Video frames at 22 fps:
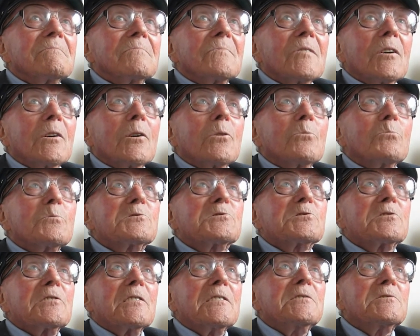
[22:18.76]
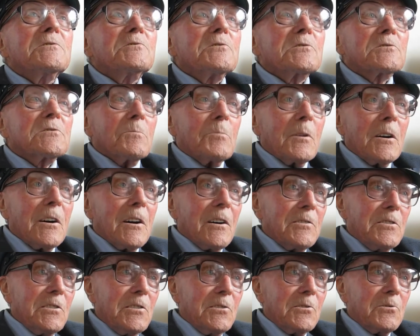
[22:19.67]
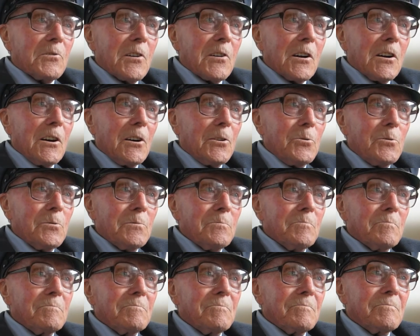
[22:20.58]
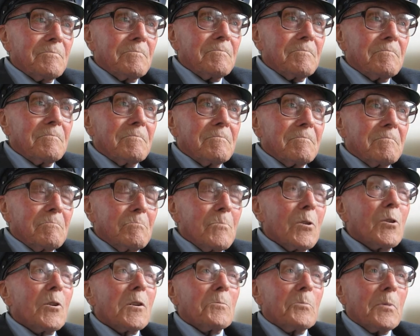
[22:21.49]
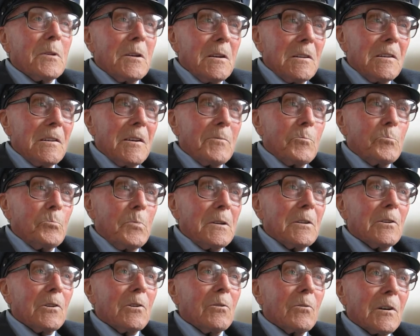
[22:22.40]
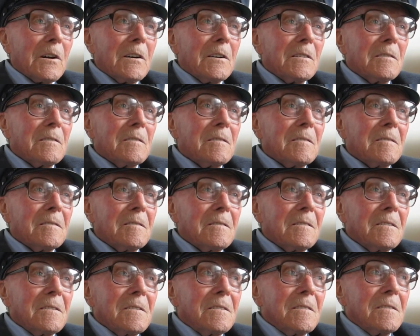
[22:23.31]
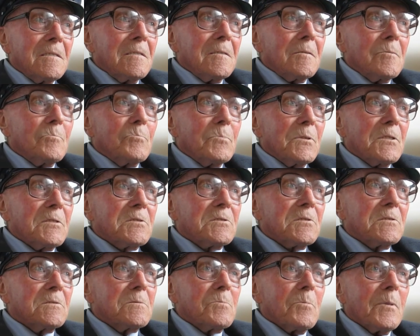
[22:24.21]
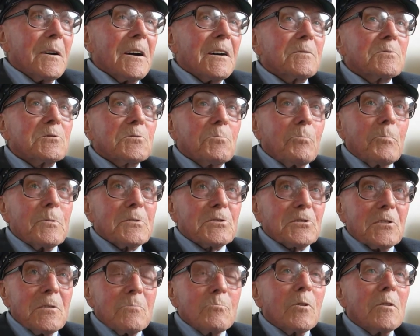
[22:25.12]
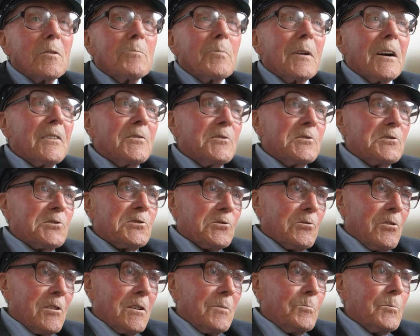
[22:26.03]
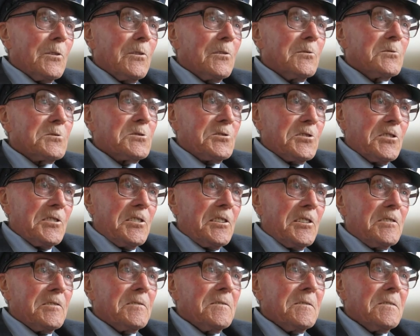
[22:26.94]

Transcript: I would say just about a year ago. Might be a bit longer, but it was somewhere about this time last year.